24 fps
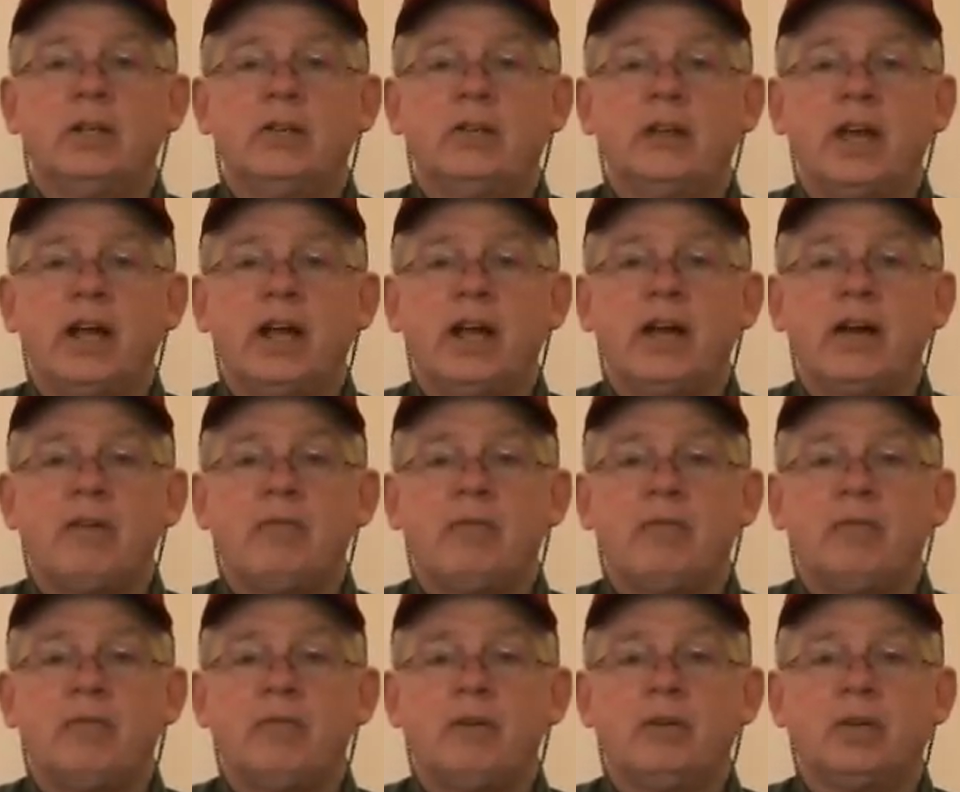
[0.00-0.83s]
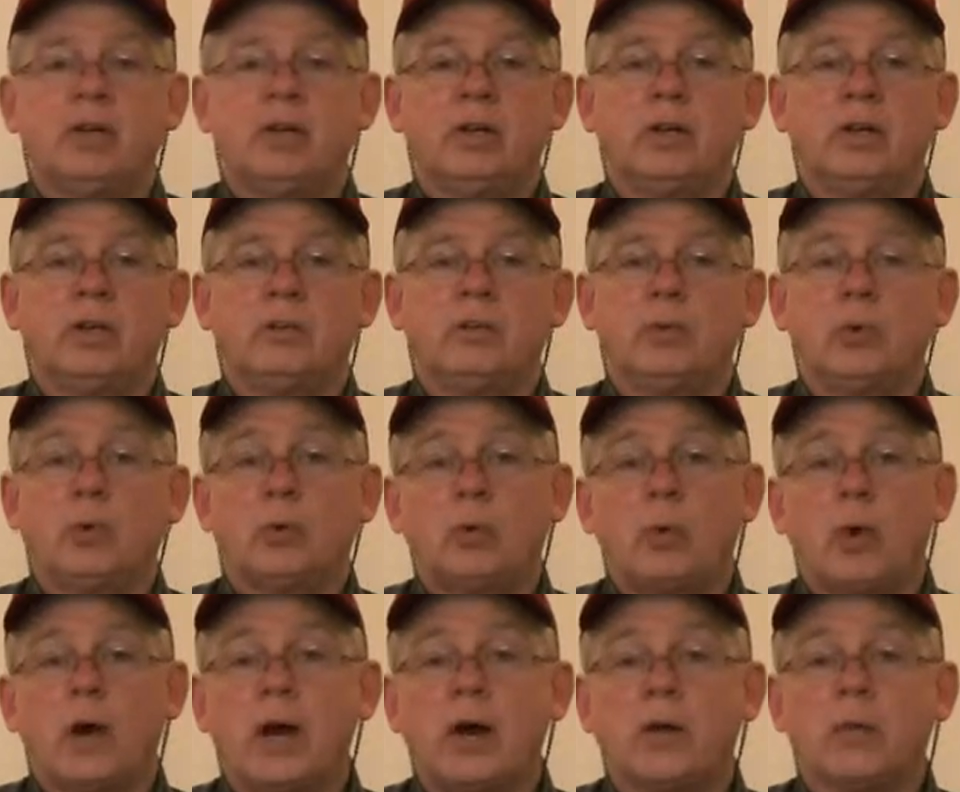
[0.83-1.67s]
They
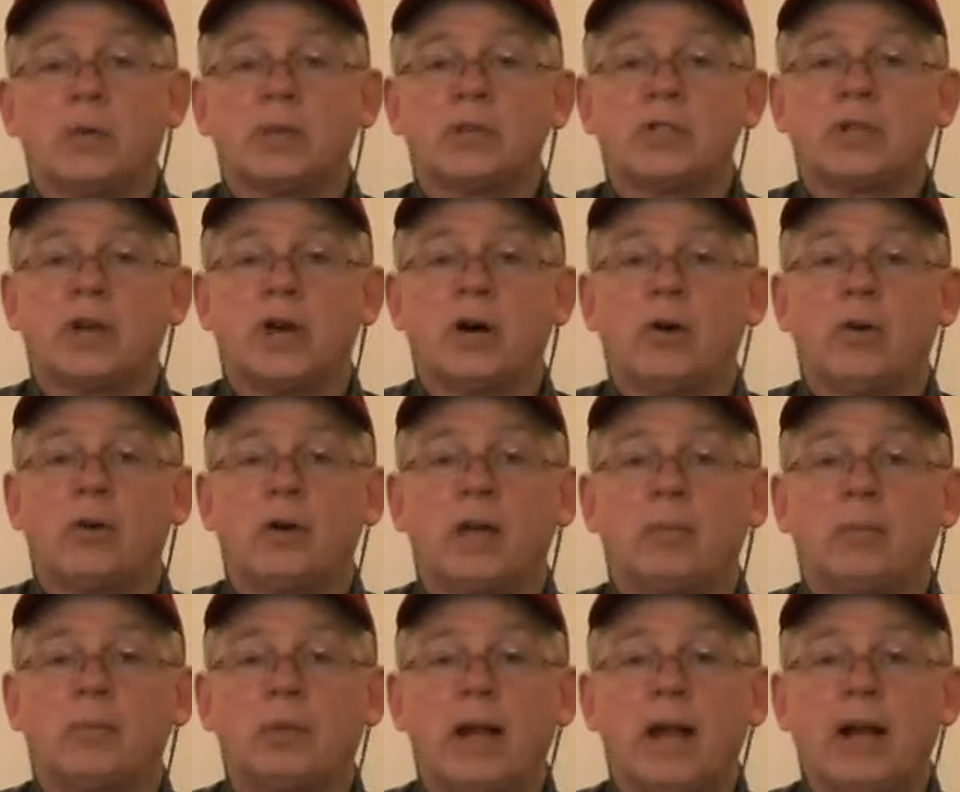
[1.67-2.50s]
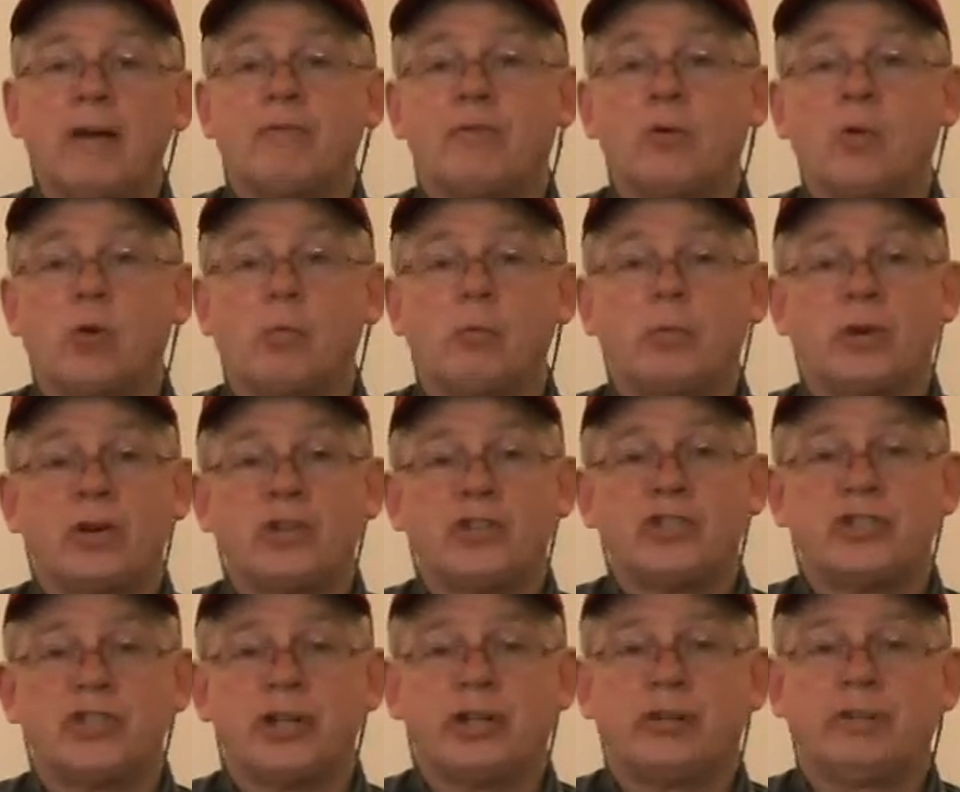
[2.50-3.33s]
require what's called a platform or a
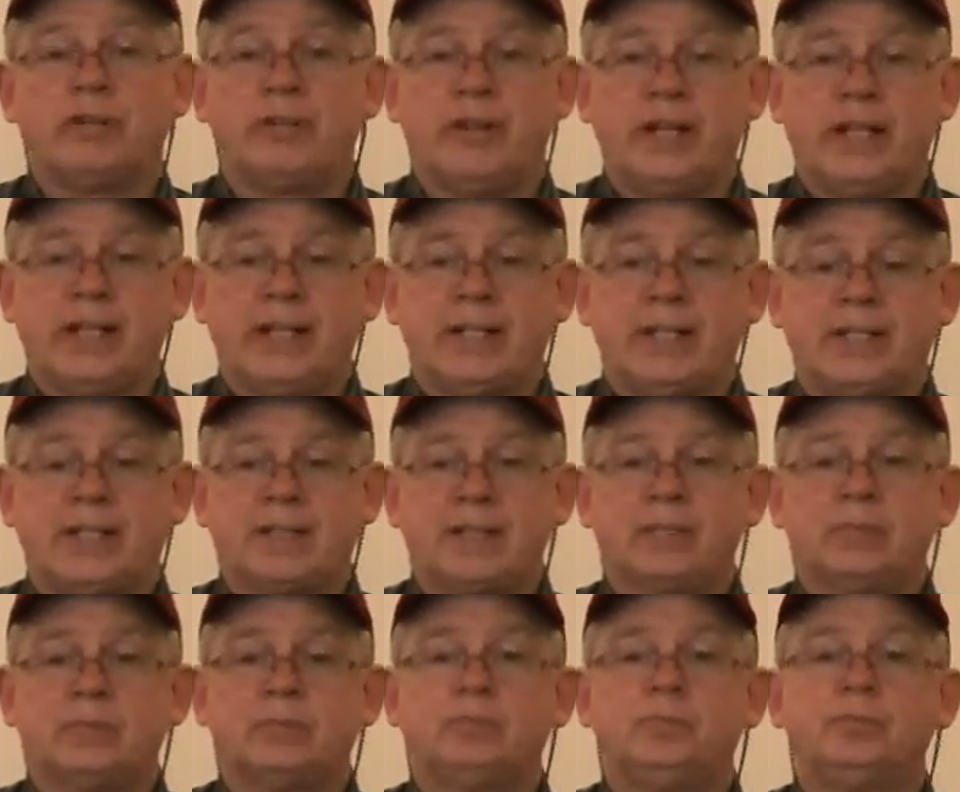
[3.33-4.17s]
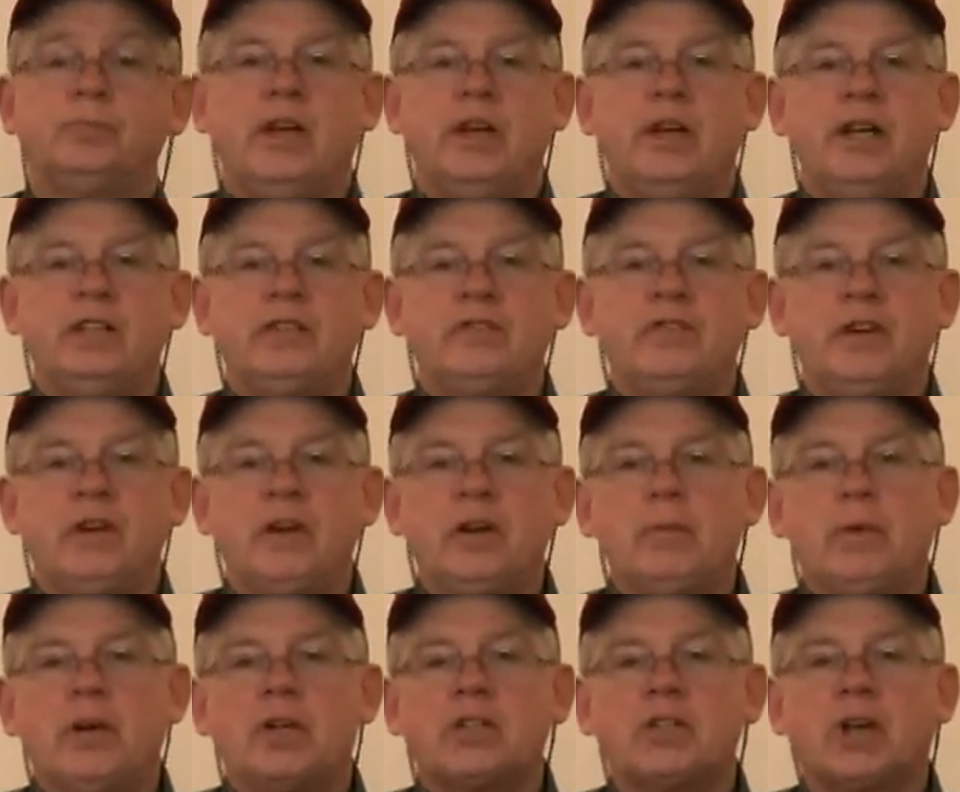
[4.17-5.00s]
shelf nest. It's
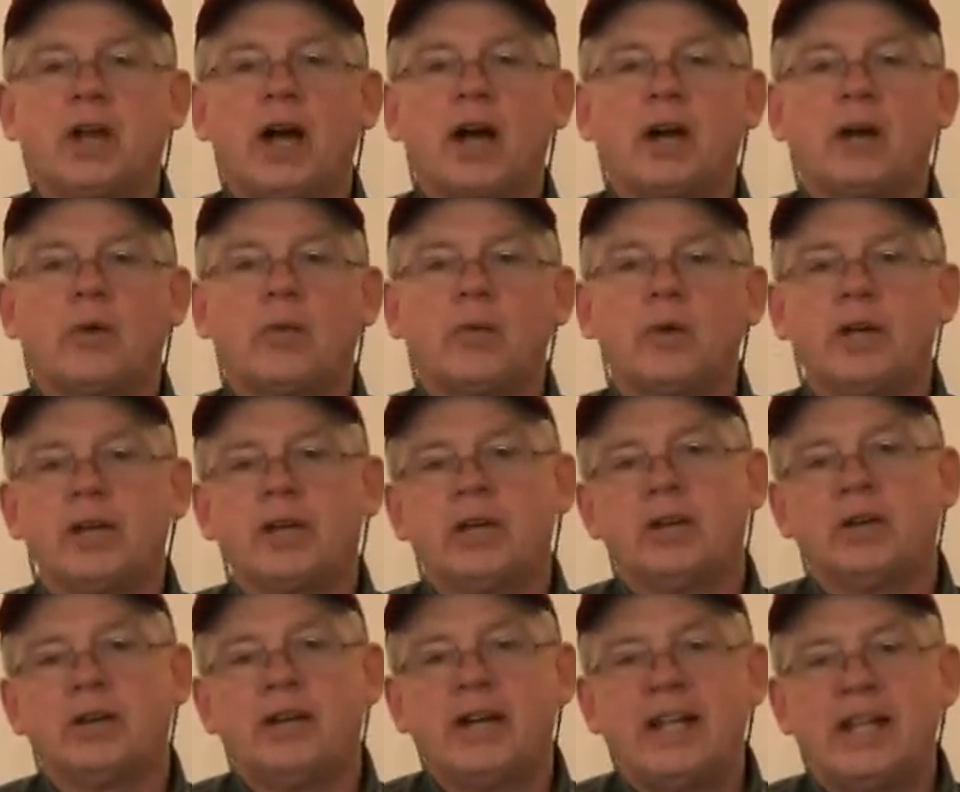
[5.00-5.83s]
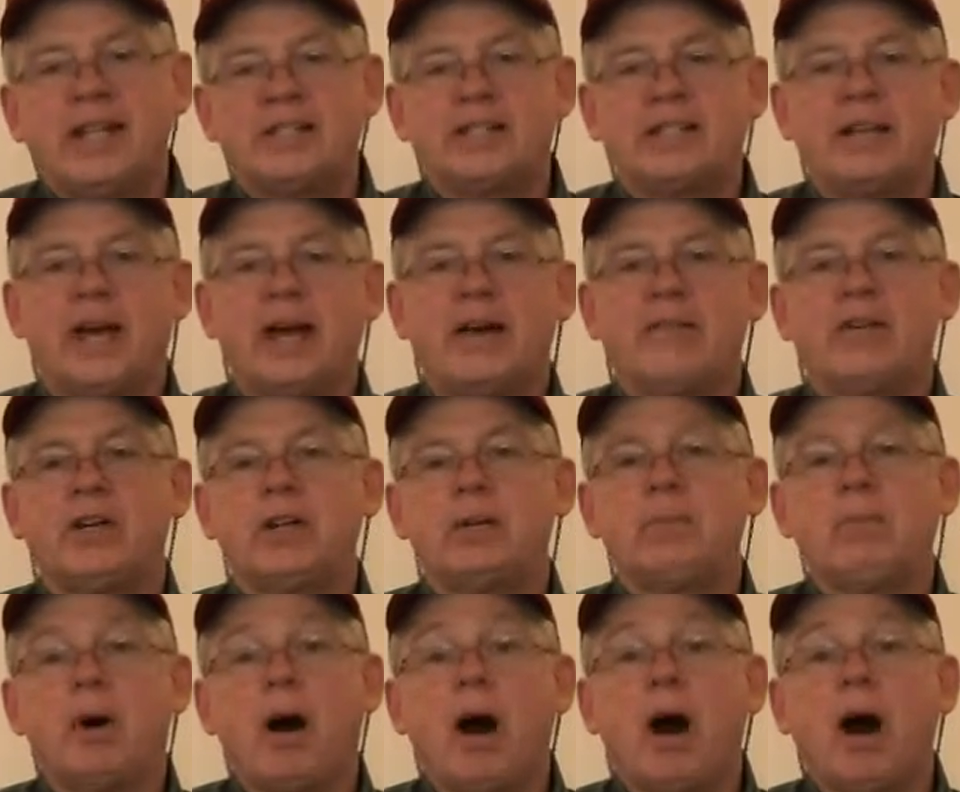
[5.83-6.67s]
very much like a regular nest cavity
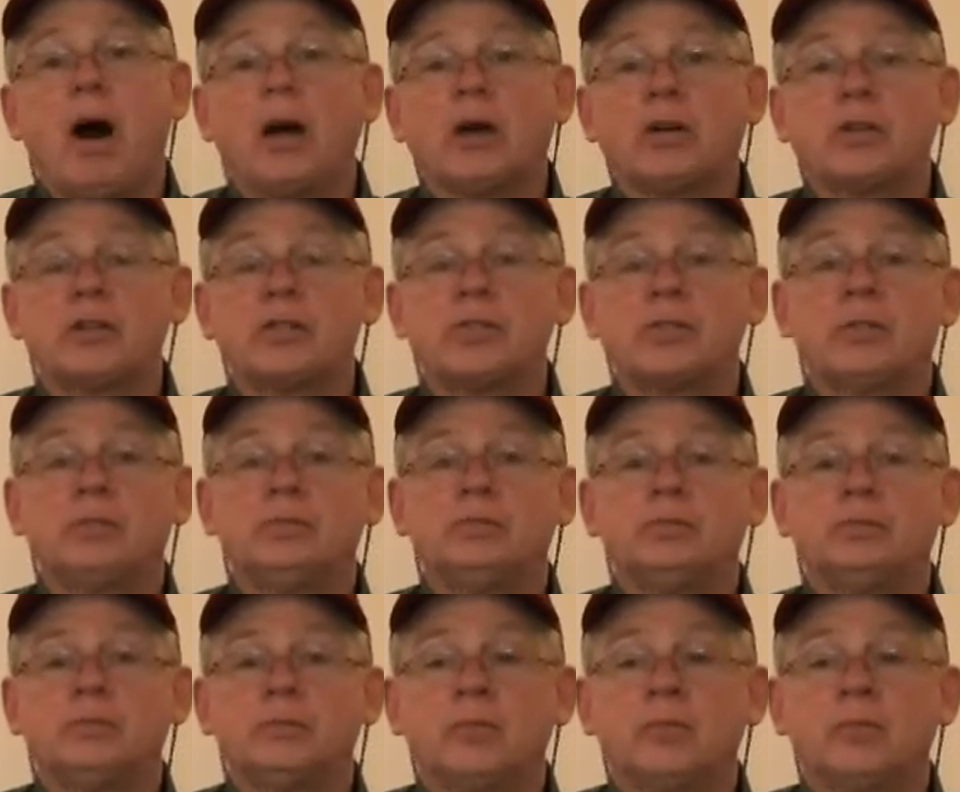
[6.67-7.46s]
box,